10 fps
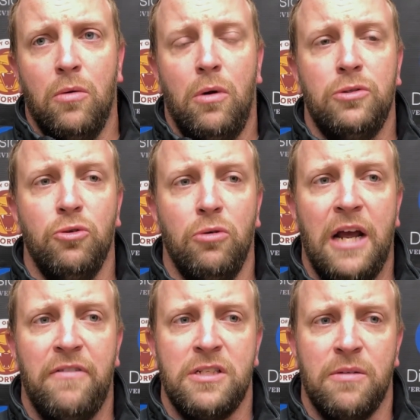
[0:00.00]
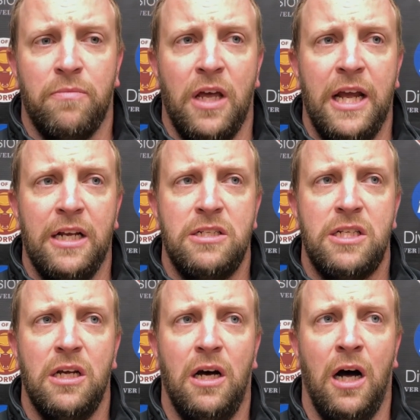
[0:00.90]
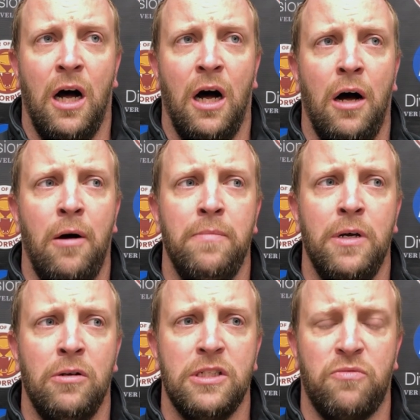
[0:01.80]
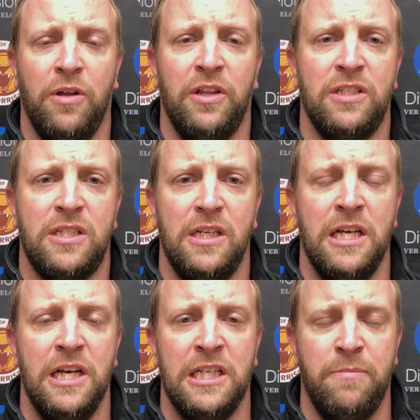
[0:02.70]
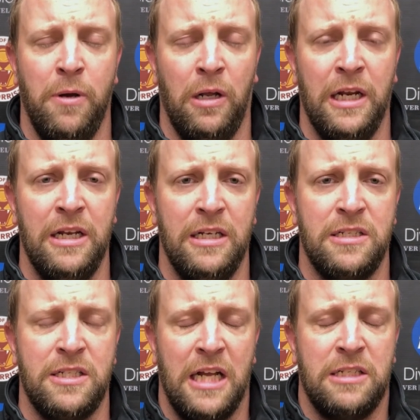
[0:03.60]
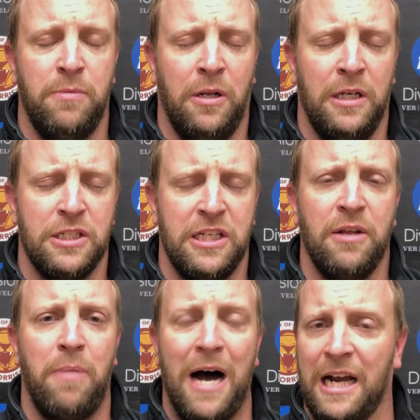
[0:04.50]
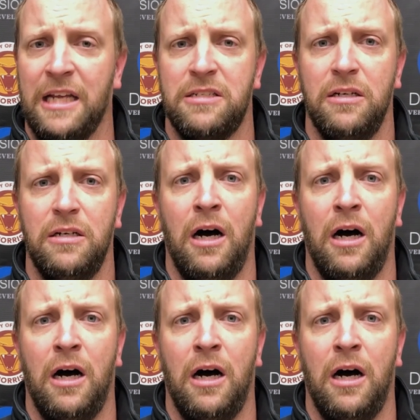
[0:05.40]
Well, Drew gave us some things, just with his ability, sensibility, just in the pocket.